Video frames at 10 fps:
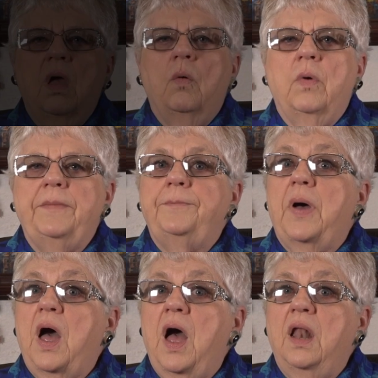when
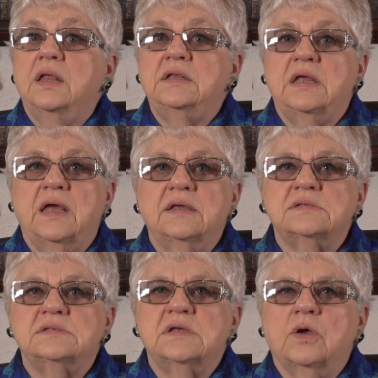
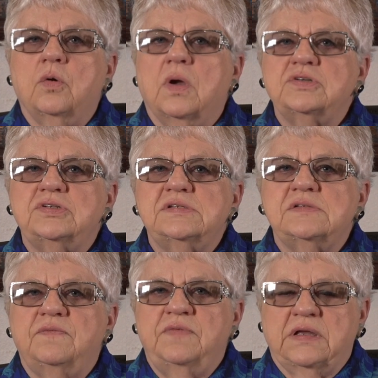politics crushes
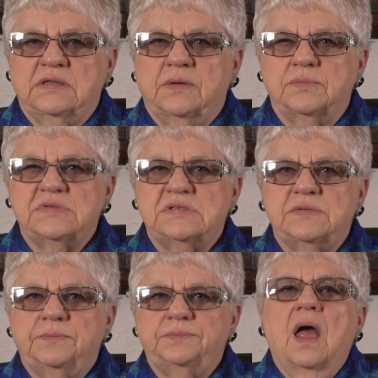victims.
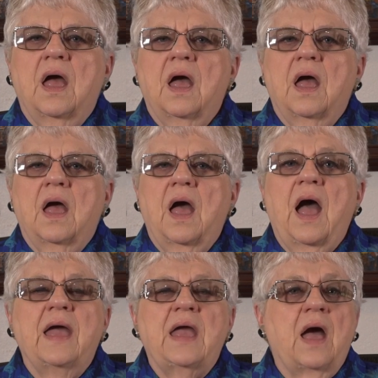
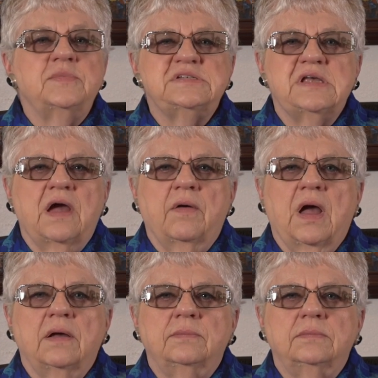Hi, I'm
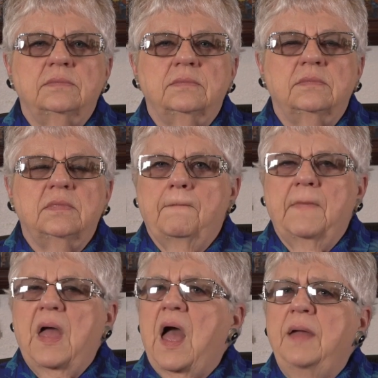Sara.
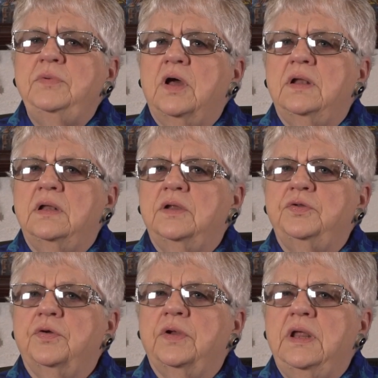I'm not an
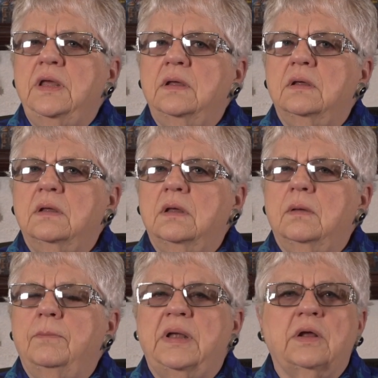attorney,
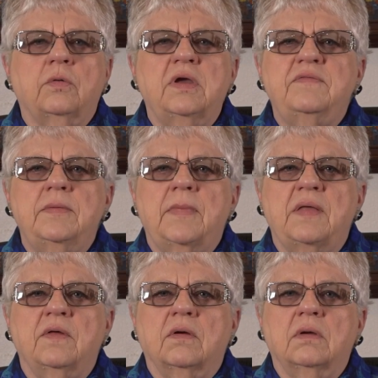but a grieving
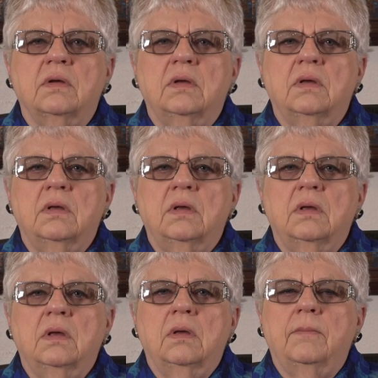mother.
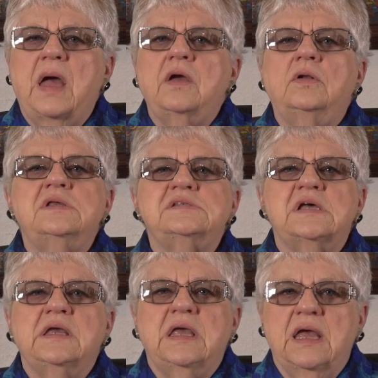My only
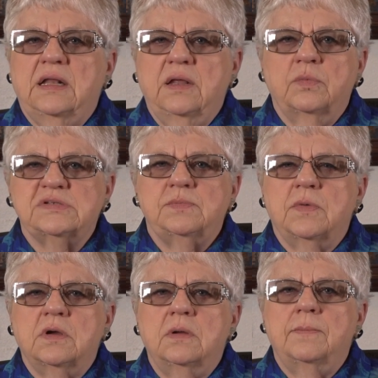son, Kenley, was
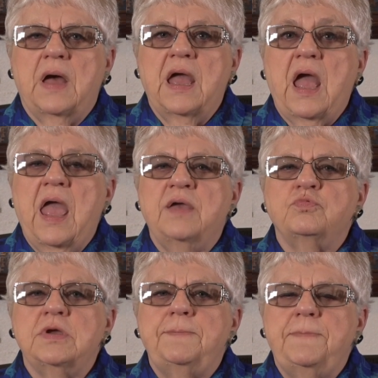murdered by a
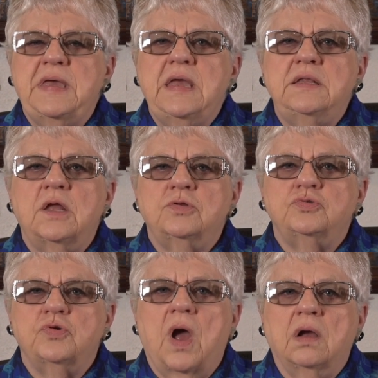repeat
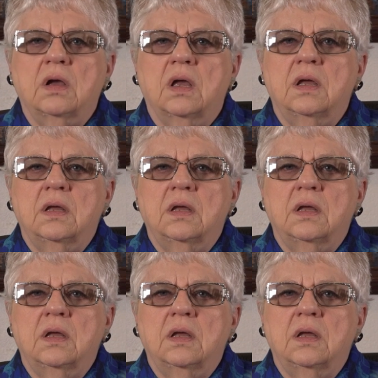drunk,